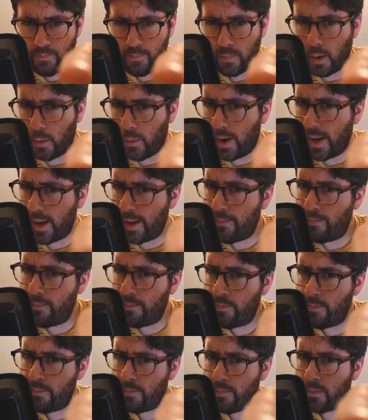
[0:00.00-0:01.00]
I'm waiting.
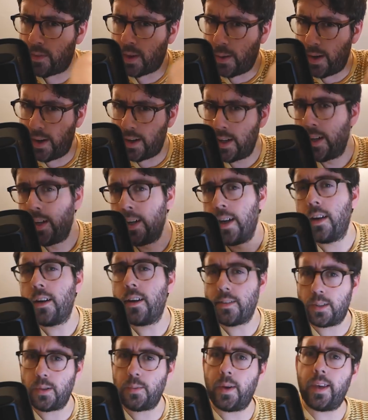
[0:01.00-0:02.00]
Do it. And
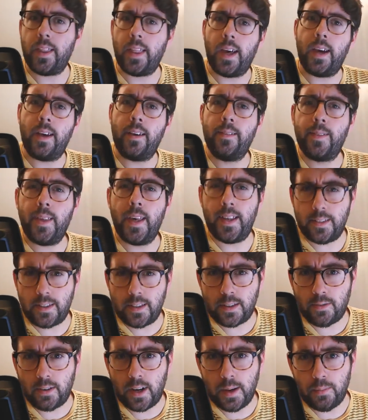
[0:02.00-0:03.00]
also, while you're there, hit the
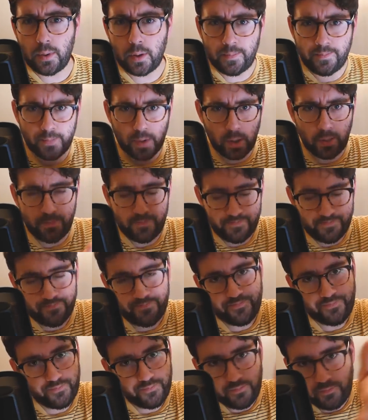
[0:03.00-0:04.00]
subscribe button. Go on.
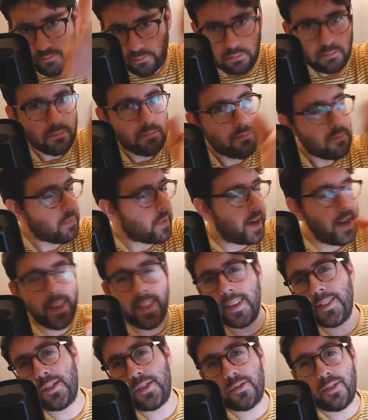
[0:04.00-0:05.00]
Hit
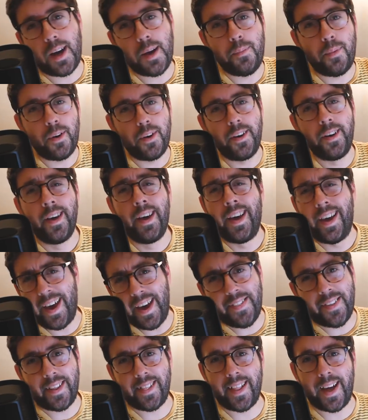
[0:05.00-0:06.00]
that subscribe button,
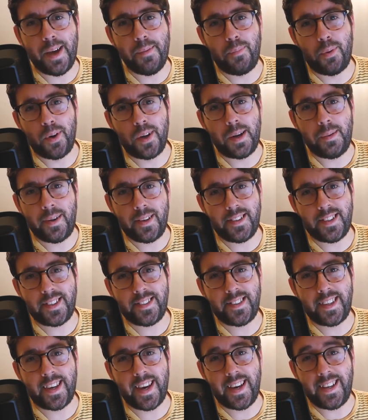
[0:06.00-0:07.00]
hit that like button. I'm at
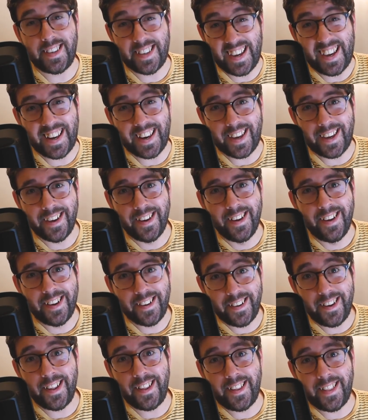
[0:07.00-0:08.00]
sixty K nearly,
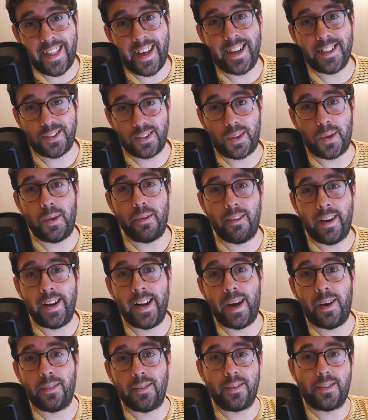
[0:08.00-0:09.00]
nearly there, so do it right
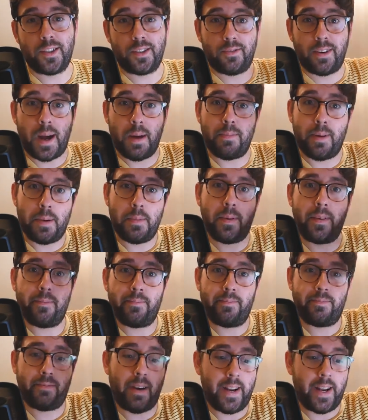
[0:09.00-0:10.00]
now. Subscribe right, me,
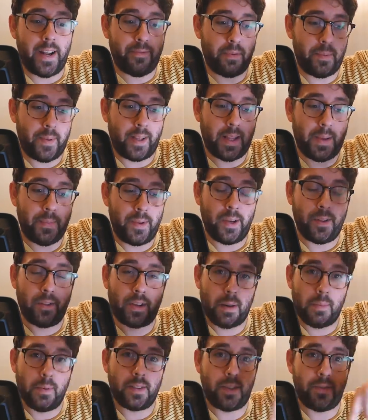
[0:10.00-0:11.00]
right now for me. Let me know in the
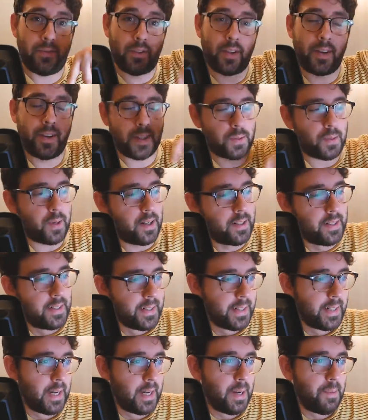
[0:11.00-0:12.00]
comments if you've done it as well.
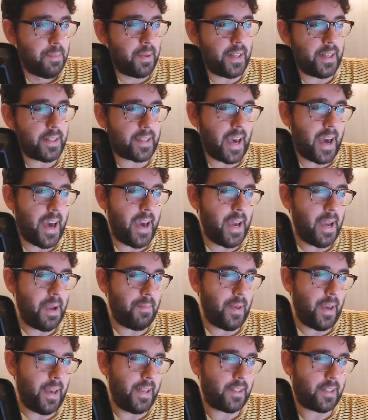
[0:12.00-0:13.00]
But this
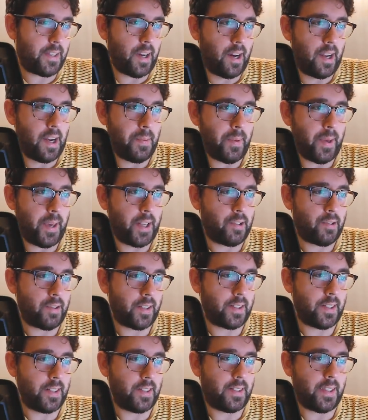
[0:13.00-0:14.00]
game is going to be
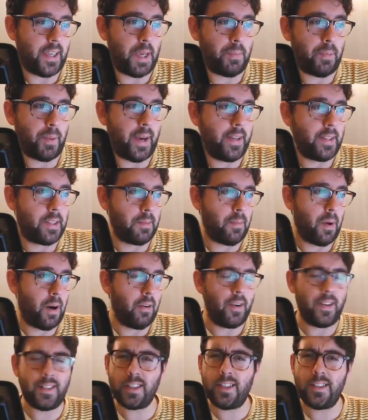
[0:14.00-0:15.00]
interesting. City play
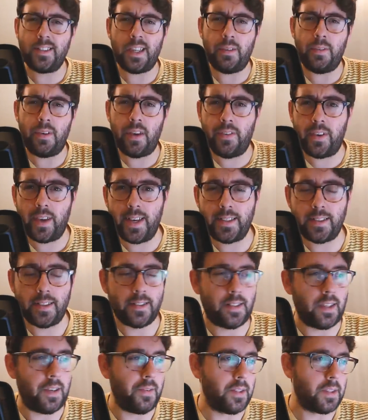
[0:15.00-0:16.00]
tomorrow. It's on T V? I think it is on
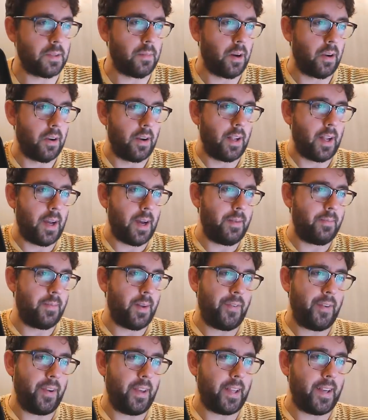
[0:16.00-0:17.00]
T V tomorrow. Um, I
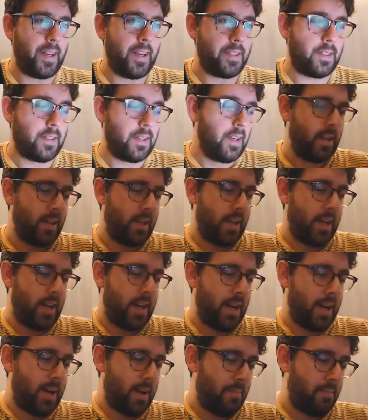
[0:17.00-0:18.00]
think it is.
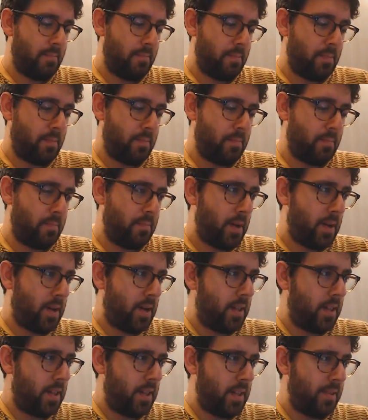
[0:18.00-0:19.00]
Um,
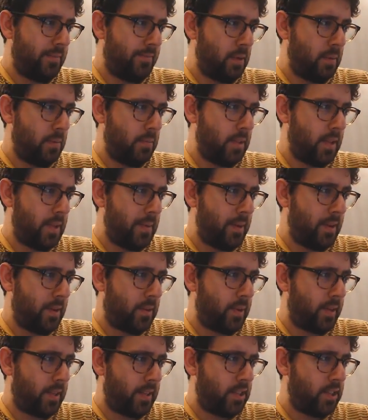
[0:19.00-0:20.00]
uh, let me
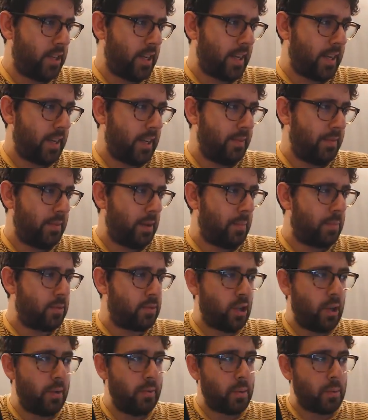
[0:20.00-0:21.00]
quickly check. I, didn't, I
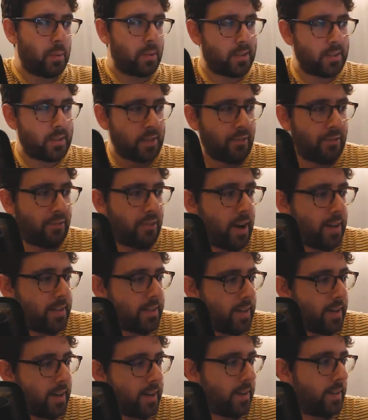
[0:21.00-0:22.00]
presumed it was because it's on a Friday
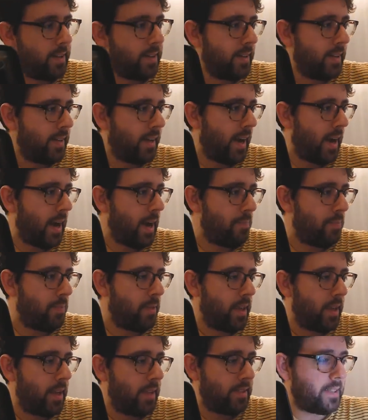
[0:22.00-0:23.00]
night. Um,
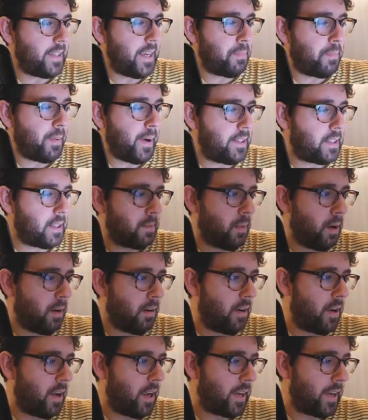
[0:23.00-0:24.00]
City play
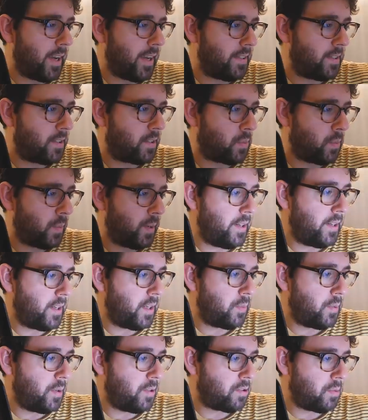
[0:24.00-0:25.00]
tomorrow against
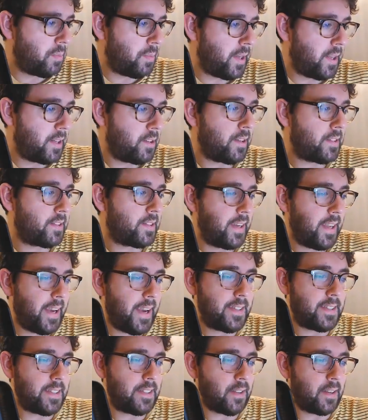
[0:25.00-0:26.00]
Swindon, which will be interesting. It
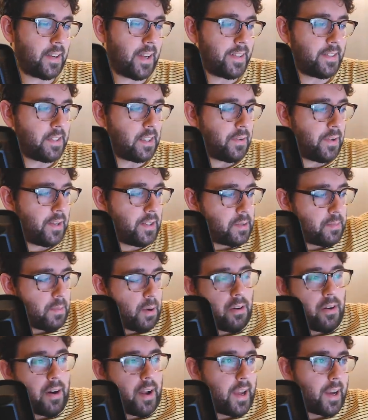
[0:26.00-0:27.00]
is. It's on I T V
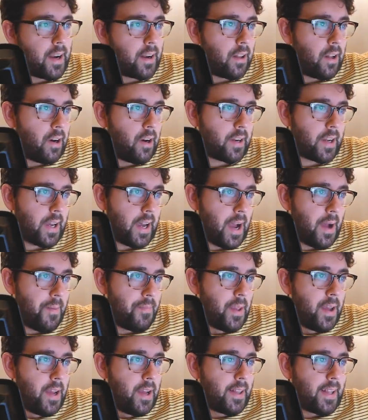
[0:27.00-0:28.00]
tomorrow at eight o'clock. Um,
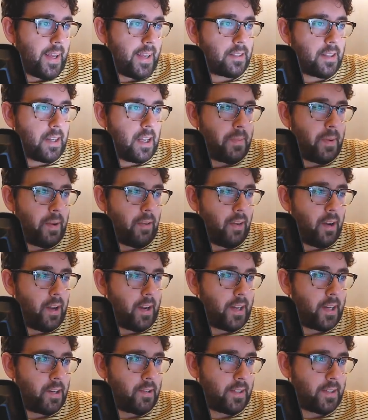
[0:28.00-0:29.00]
that's going to be
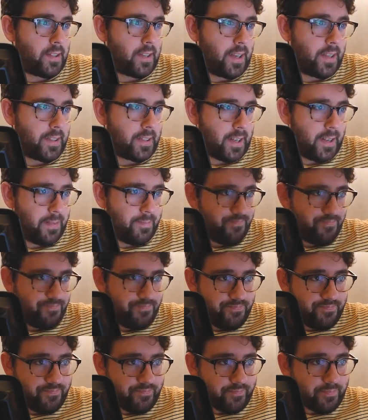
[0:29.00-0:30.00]
really interesting, isn't it?
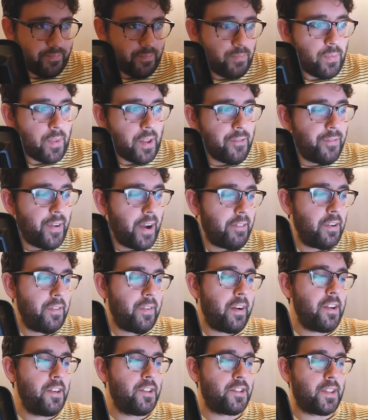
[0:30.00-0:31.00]
Very,
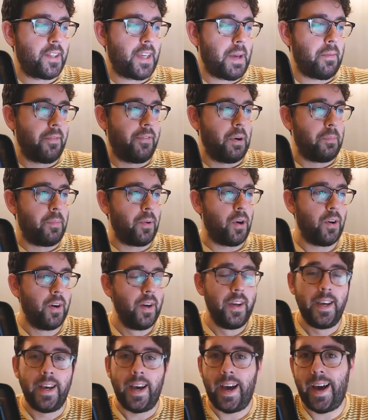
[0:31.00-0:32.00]
very interesting game of football.
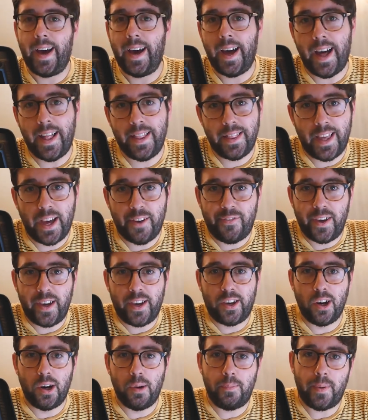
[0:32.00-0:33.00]
Uh, the F A
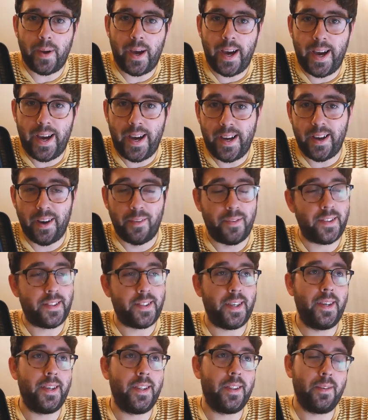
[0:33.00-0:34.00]
Cup, uh,
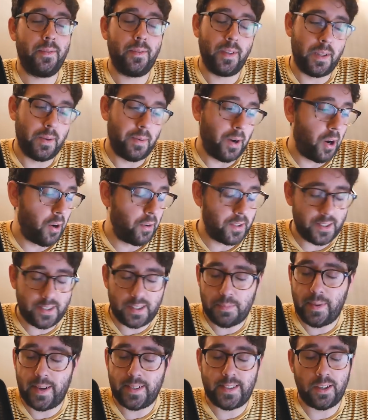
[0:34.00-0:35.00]
obviously the, one of the oldest
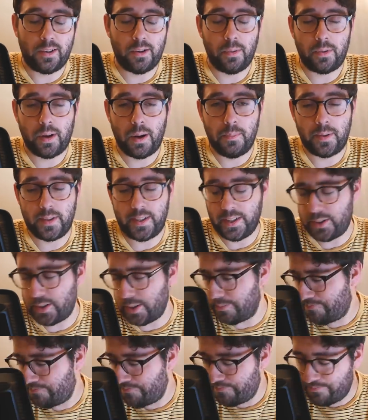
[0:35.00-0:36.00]
domestic cup
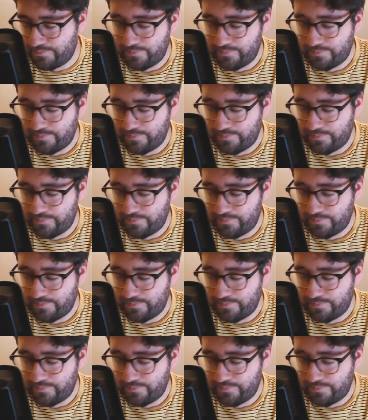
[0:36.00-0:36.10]
competition.